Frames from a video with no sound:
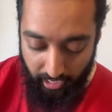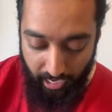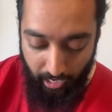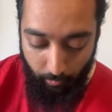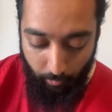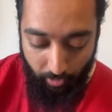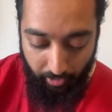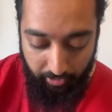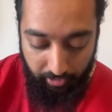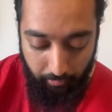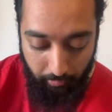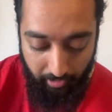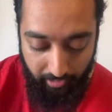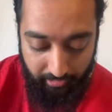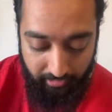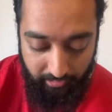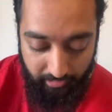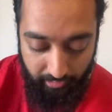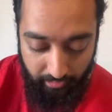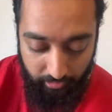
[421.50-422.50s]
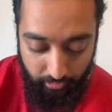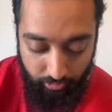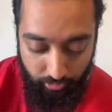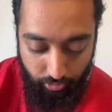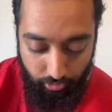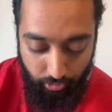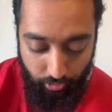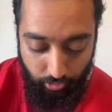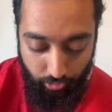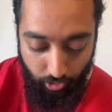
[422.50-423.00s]
I wanted my king
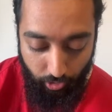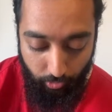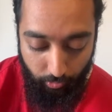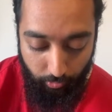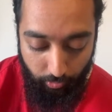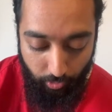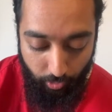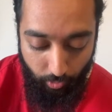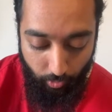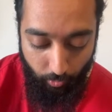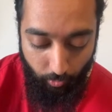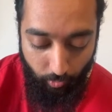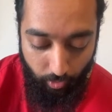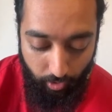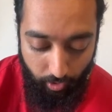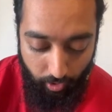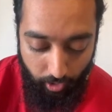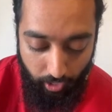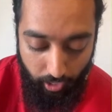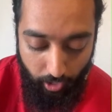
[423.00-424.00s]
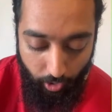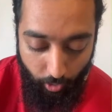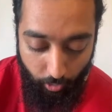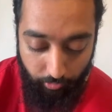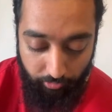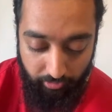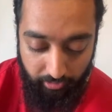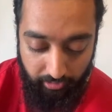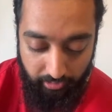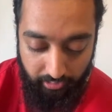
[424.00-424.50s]
to go
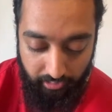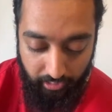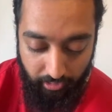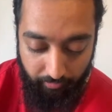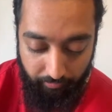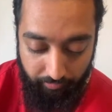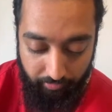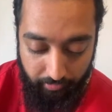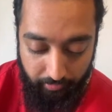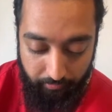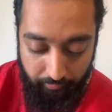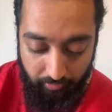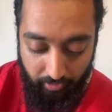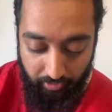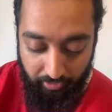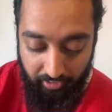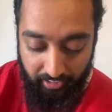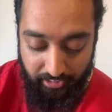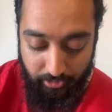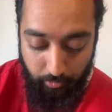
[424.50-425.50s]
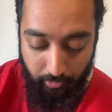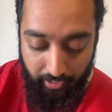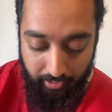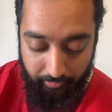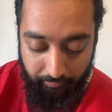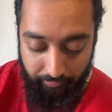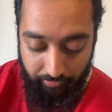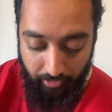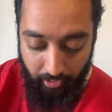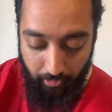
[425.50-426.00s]
over here, this
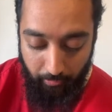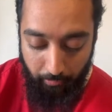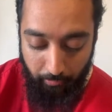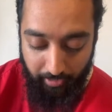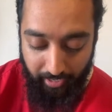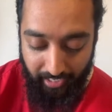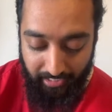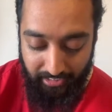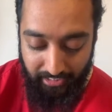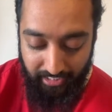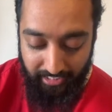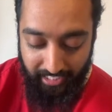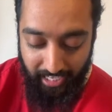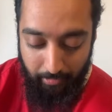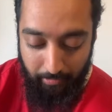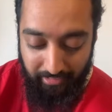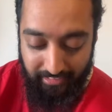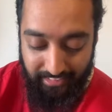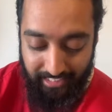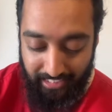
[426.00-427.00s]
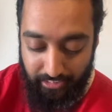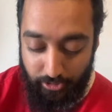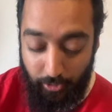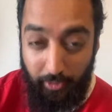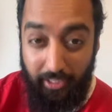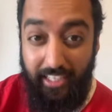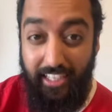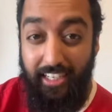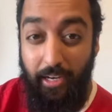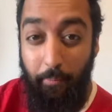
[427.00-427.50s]
way. But he actually came inside, so
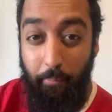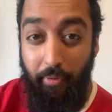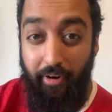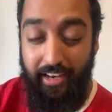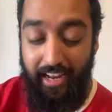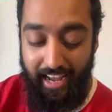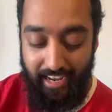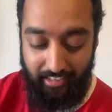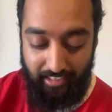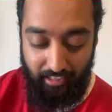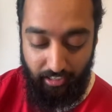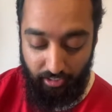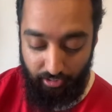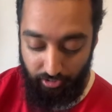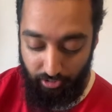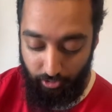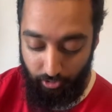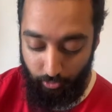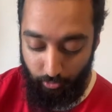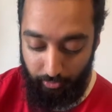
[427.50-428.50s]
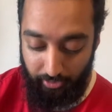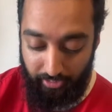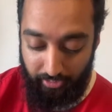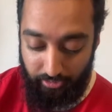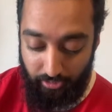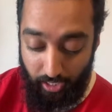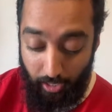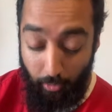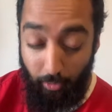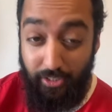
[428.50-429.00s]
it didn't protect the queen.
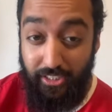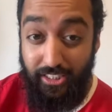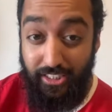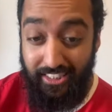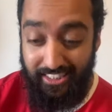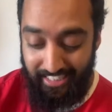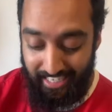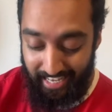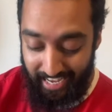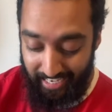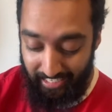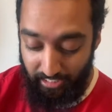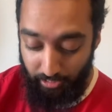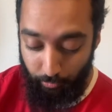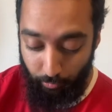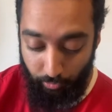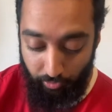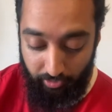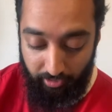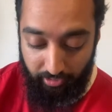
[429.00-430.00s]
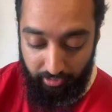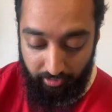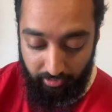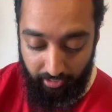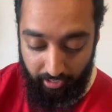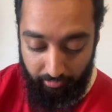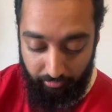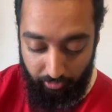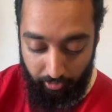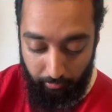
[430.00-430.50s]
So I was slightly worried
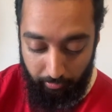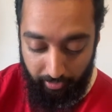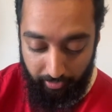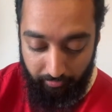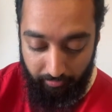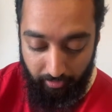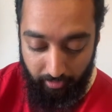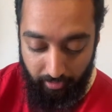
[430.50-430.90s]
there for a bit.